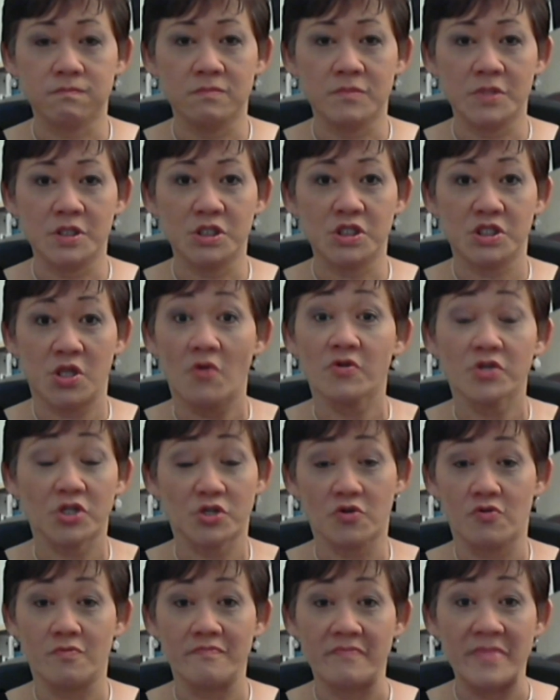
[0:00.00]

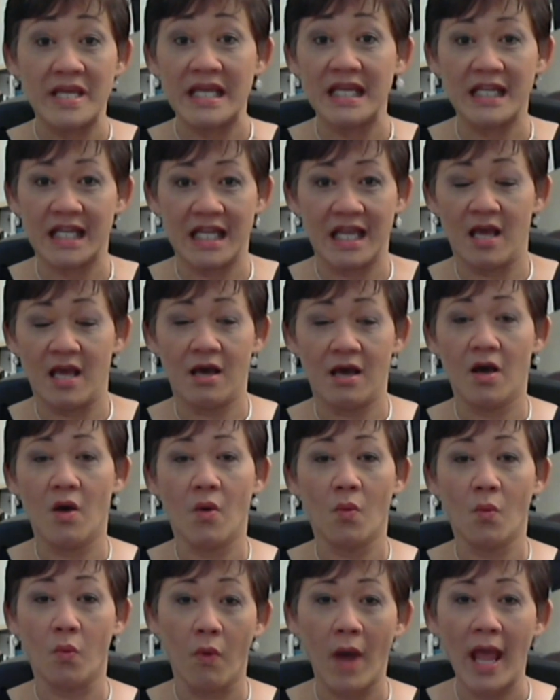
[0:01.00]
social media
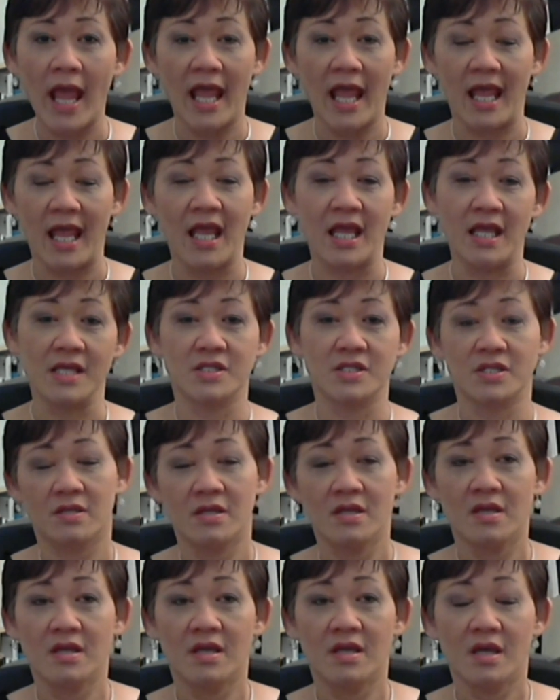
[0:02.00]
ways
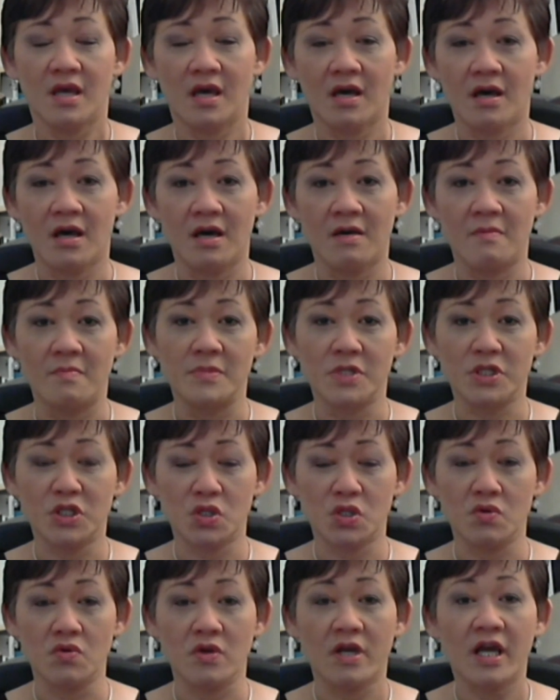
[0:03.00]

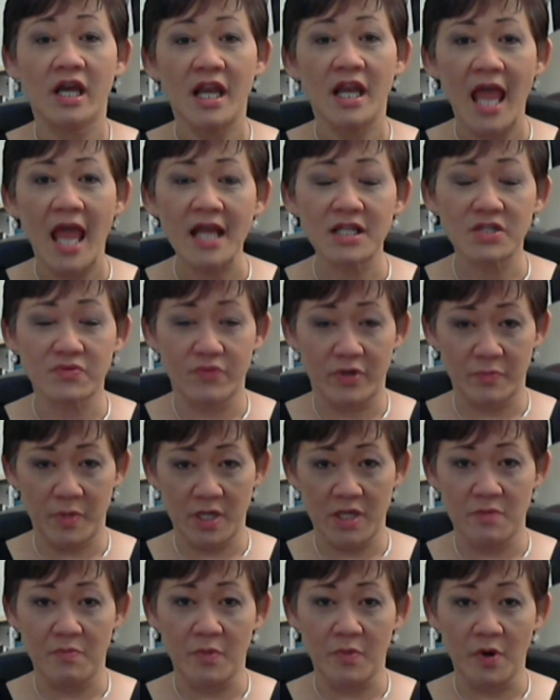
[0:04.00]
to connect with
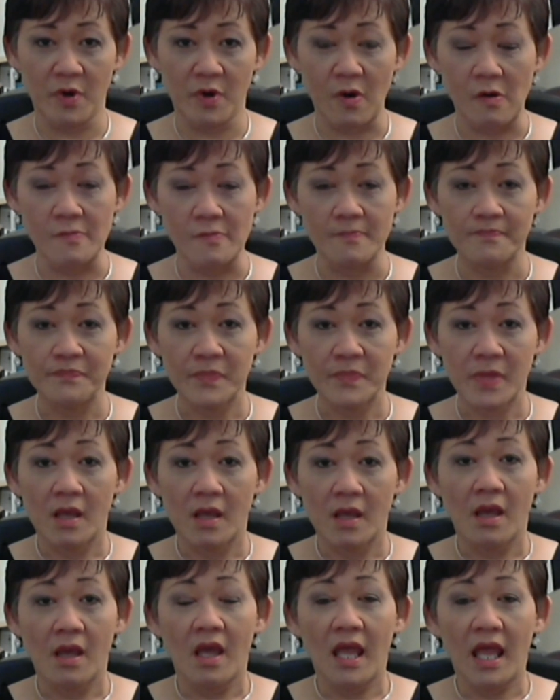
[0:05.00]
people,
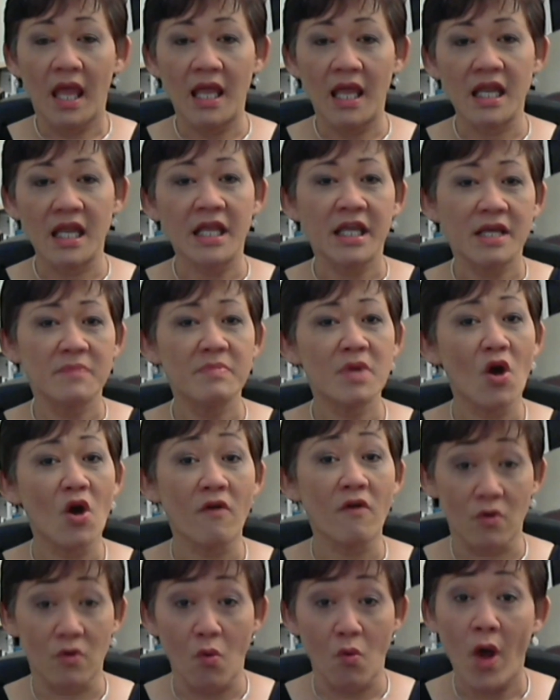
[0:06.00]
and it can be
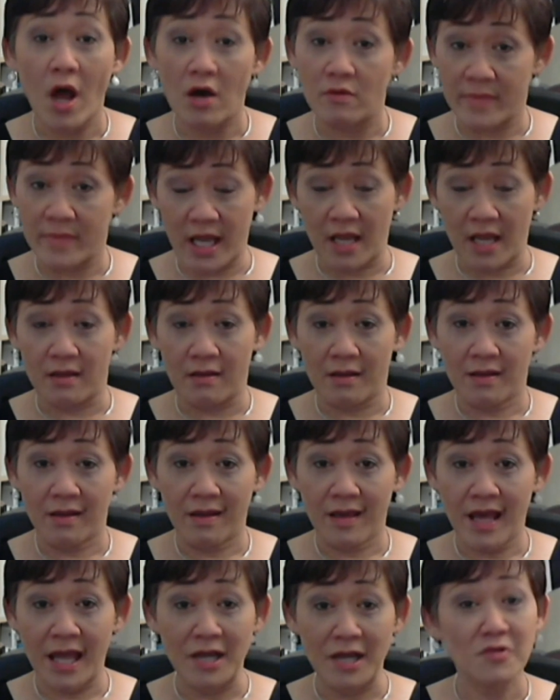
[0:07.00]
overwhelming.
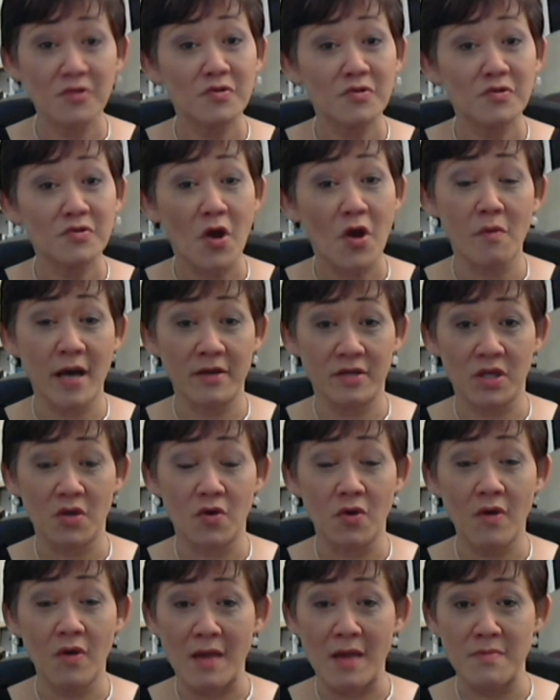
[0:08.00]
I don't know about
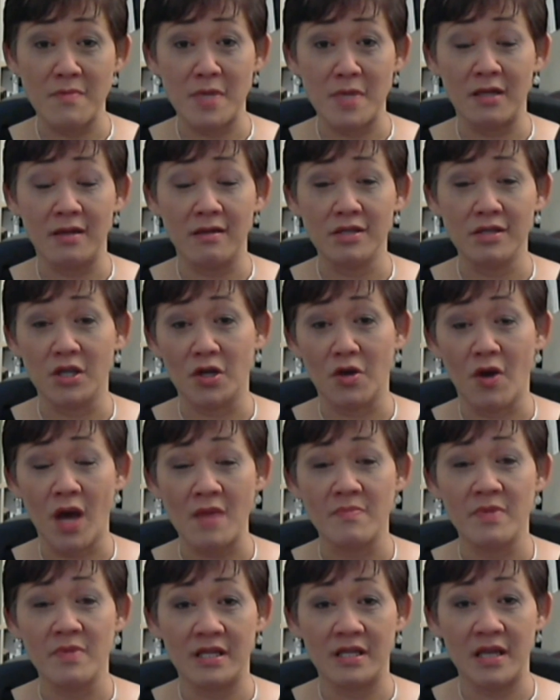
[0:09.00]
you. I mean,
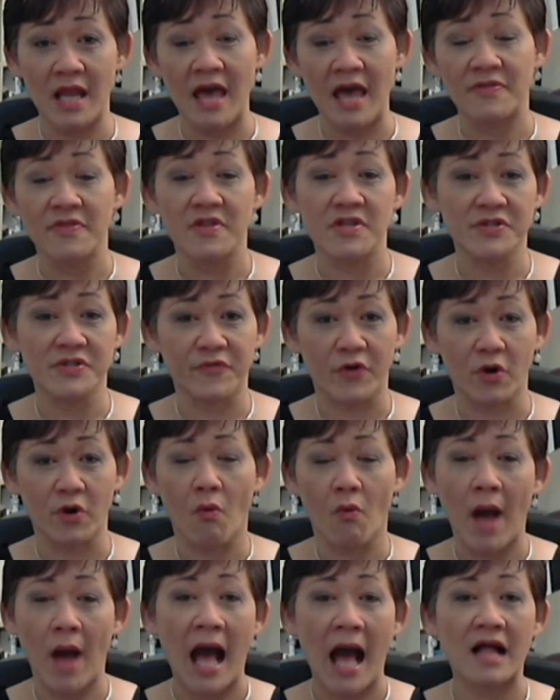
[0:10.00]
I've been at this for a
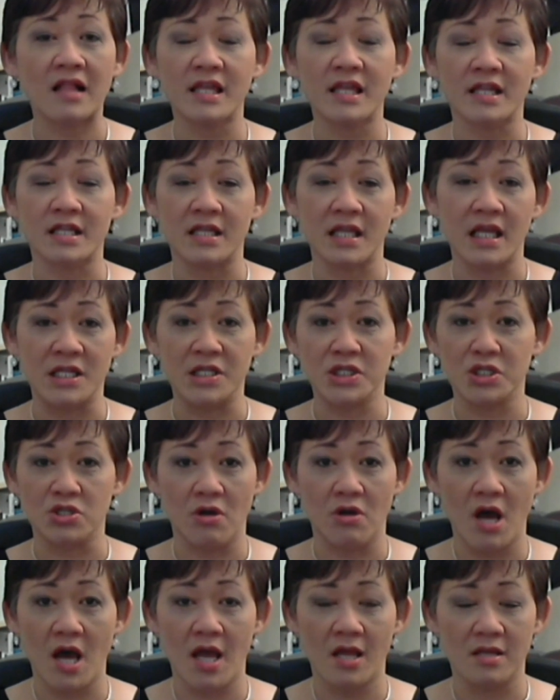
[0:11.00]
while, and
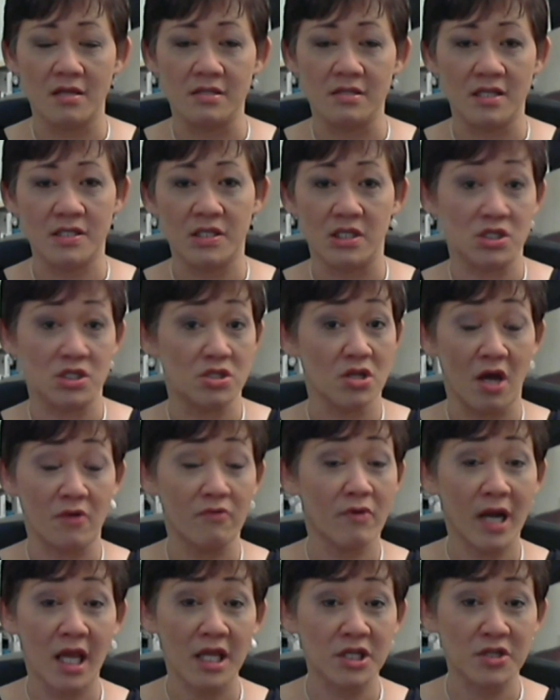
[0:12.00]
this is not
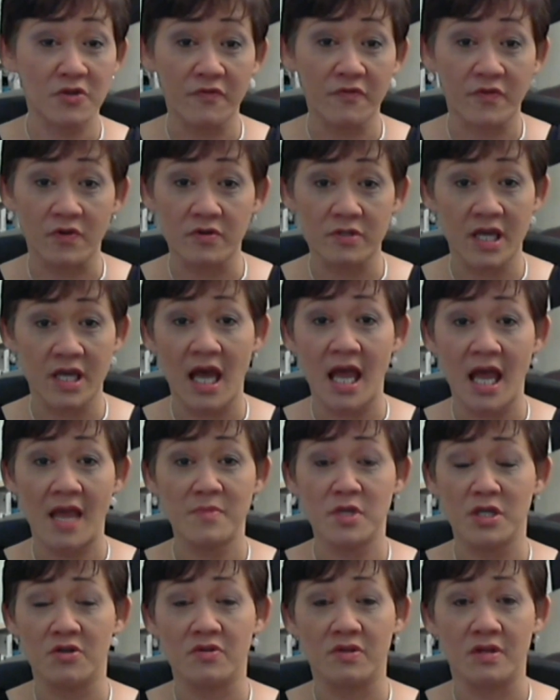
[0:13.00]
what I do full time.
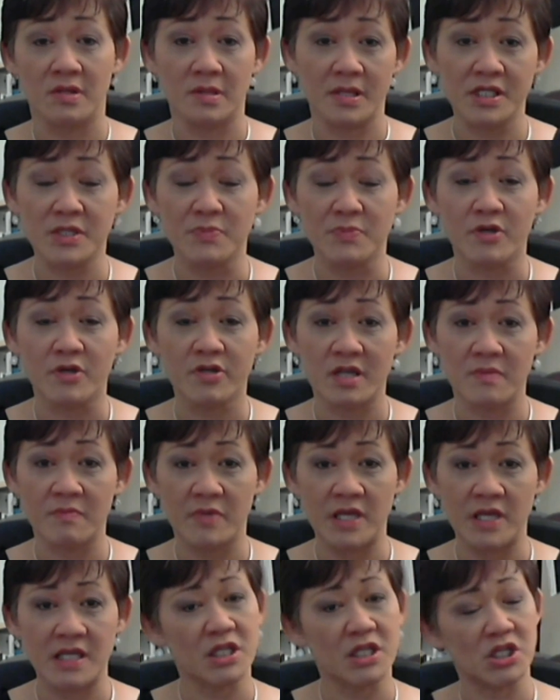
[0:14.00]
The list building
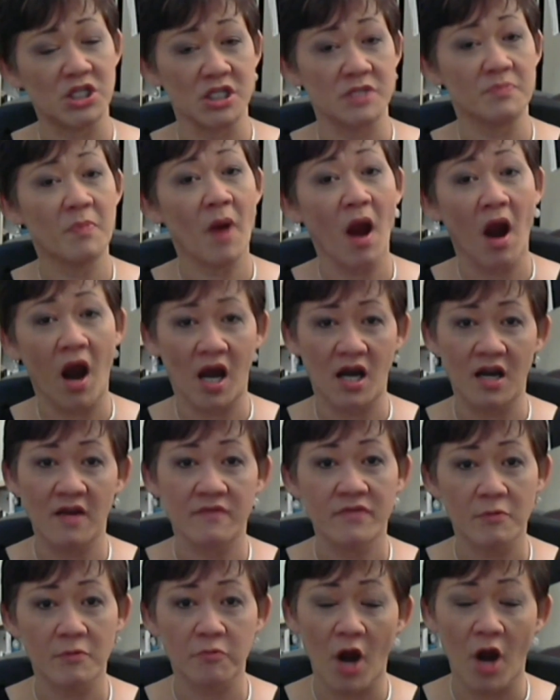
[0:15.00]
piece is just part
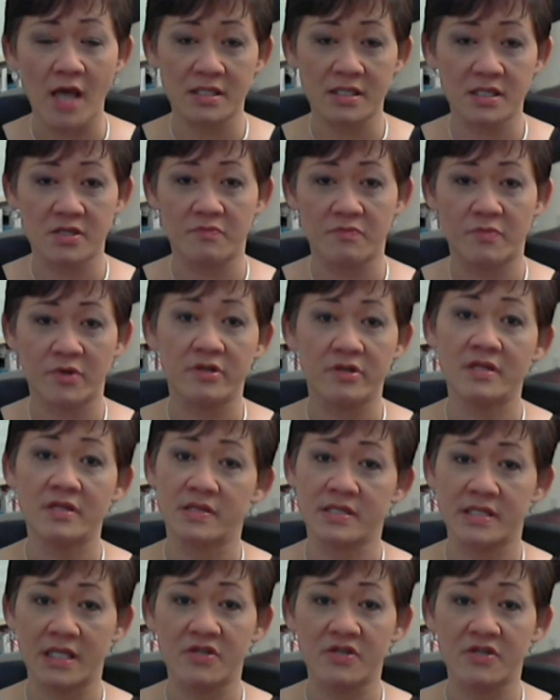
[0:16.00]
of the process of building
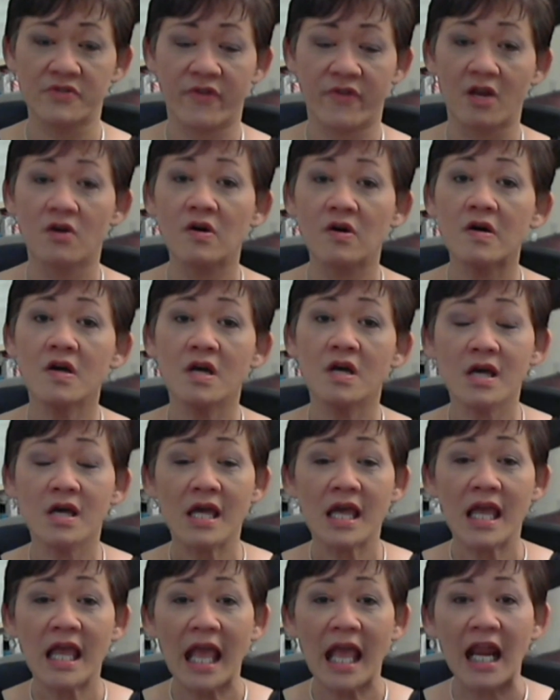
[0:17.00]
the sales funnel.
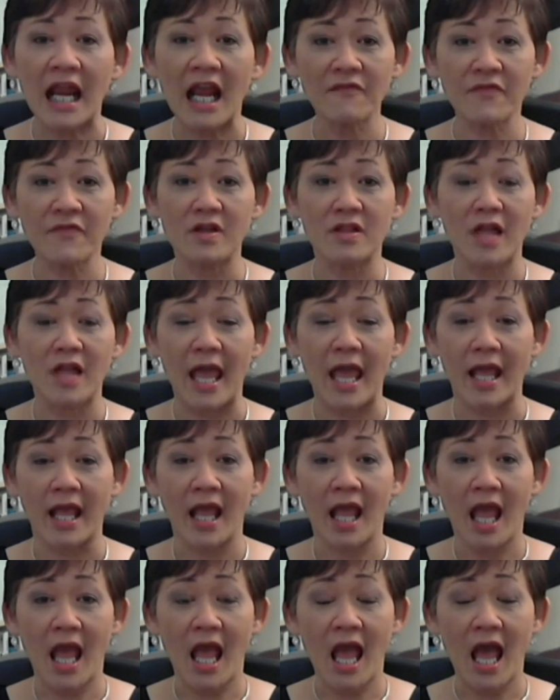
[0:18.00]
And I feel
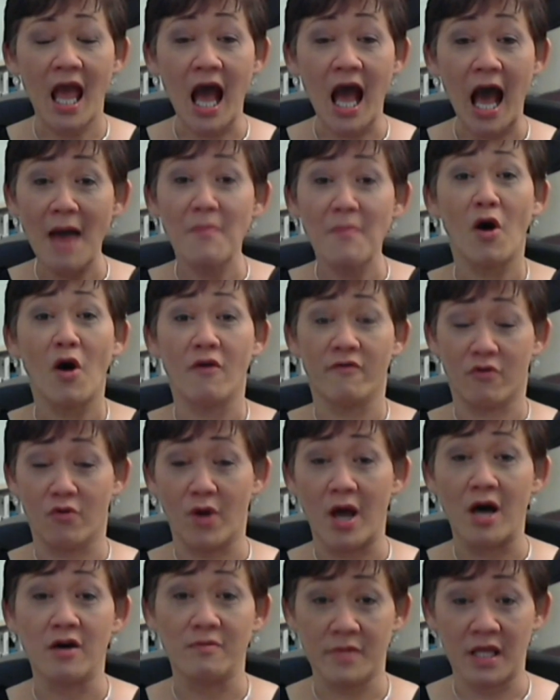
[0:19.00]
like I'm
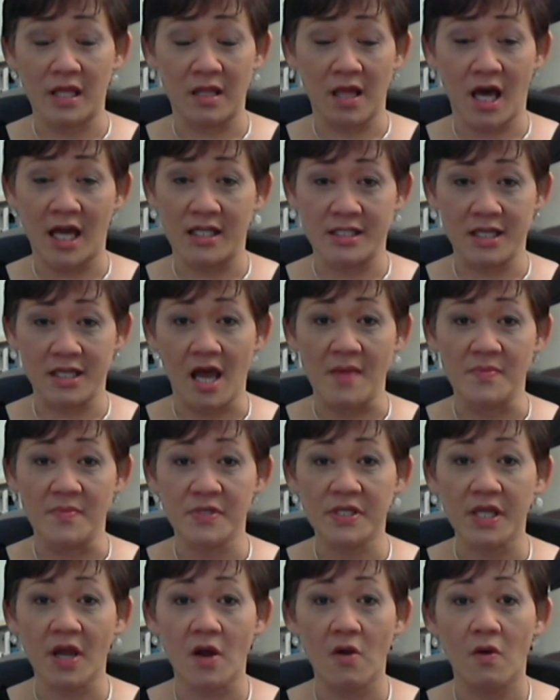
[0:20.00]
overwhelmed a lot of
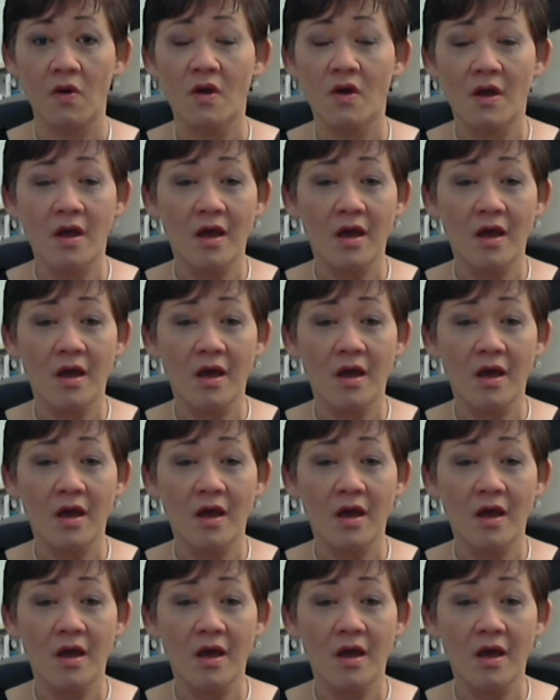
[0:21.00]
times. So,